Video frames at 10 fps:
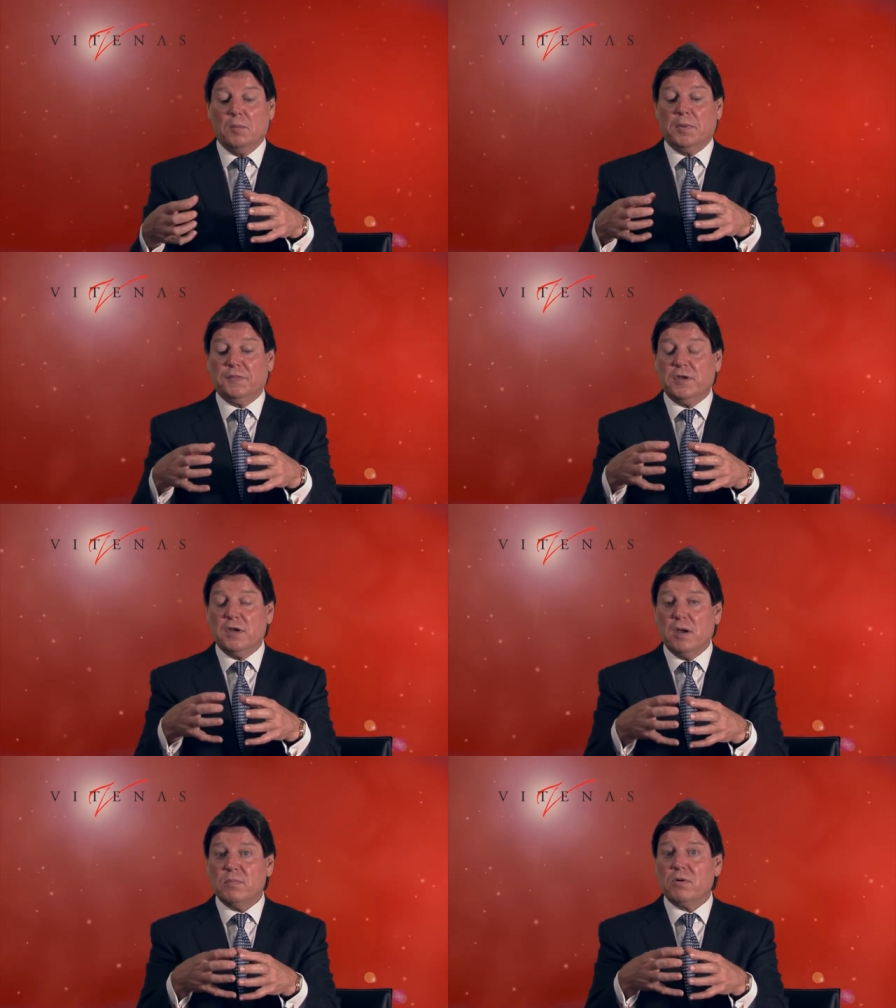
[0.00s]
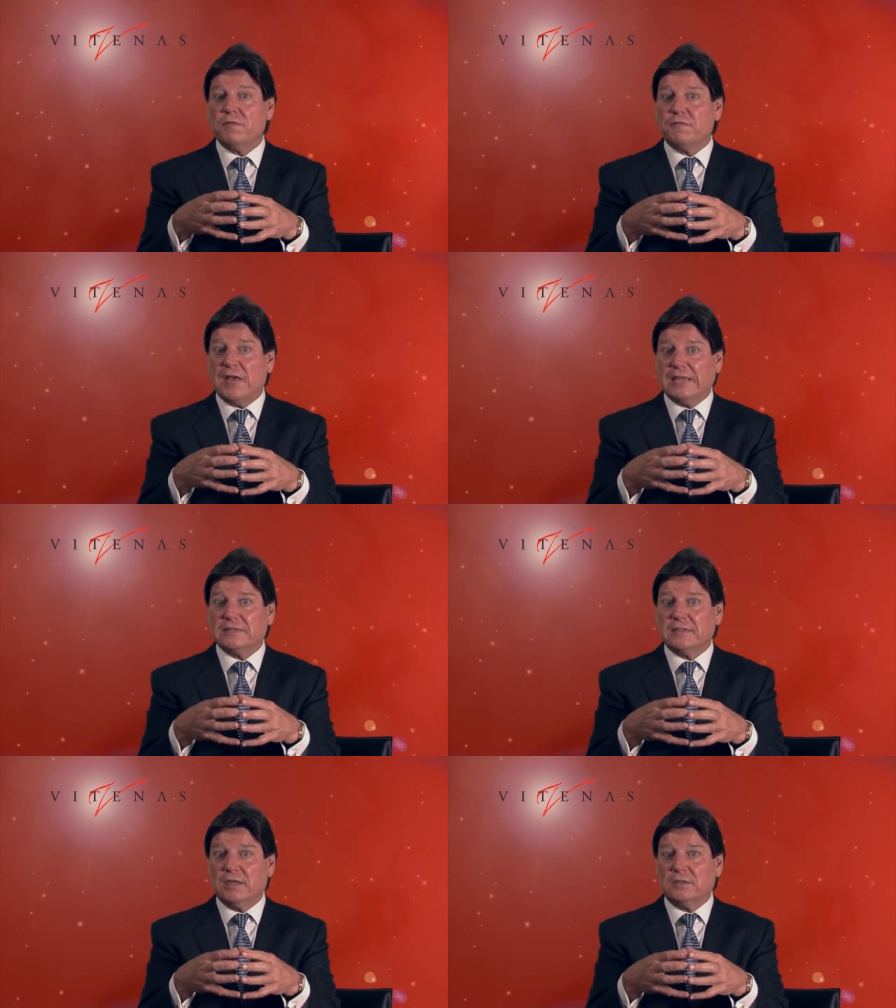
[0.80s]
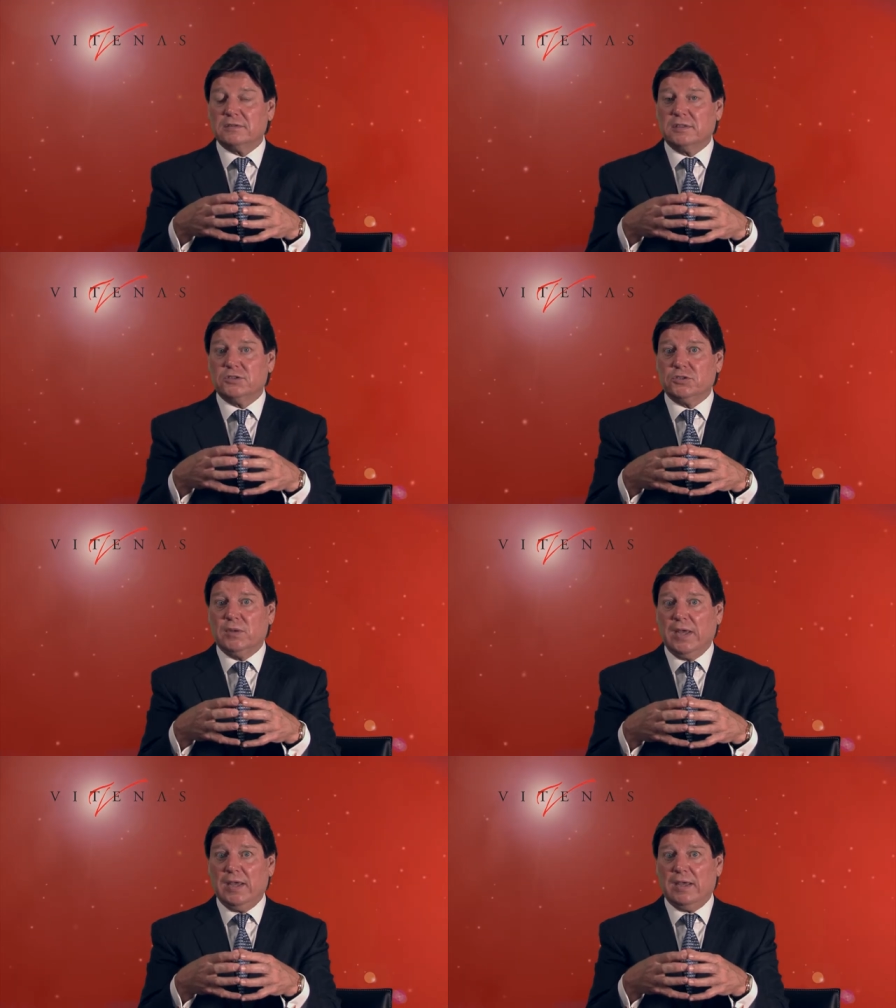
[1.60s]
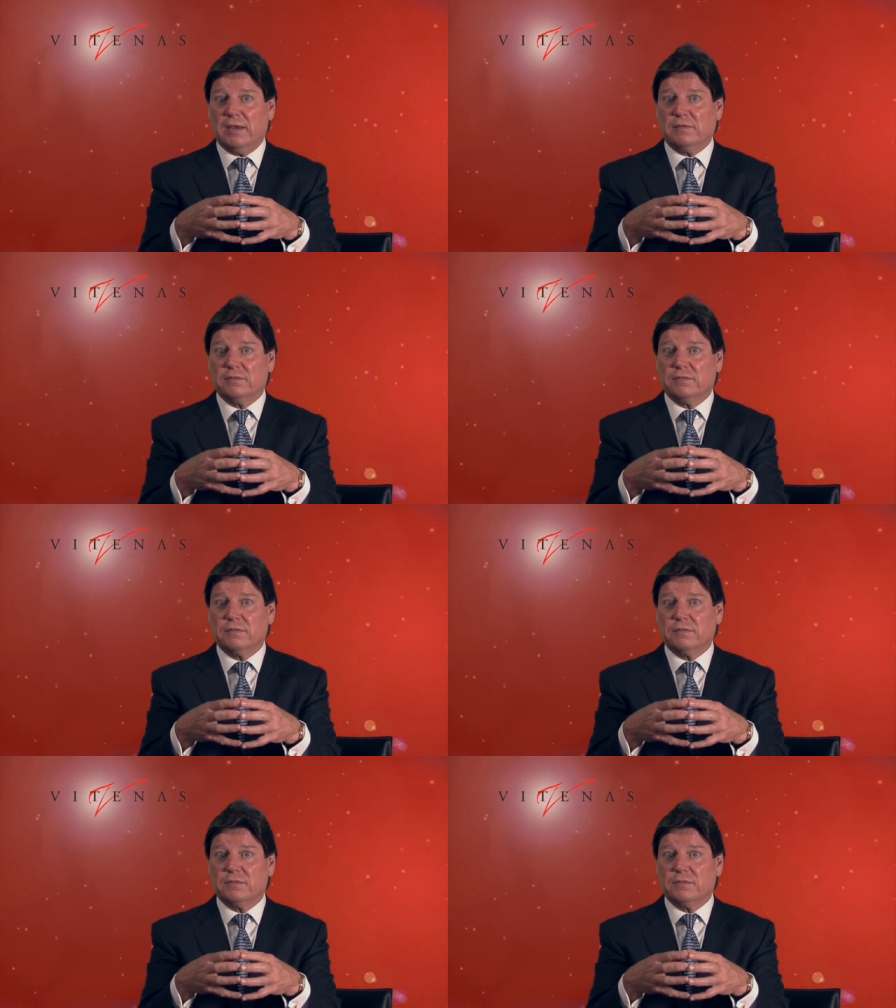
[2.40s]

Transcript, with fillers: But the number of fat cells that you have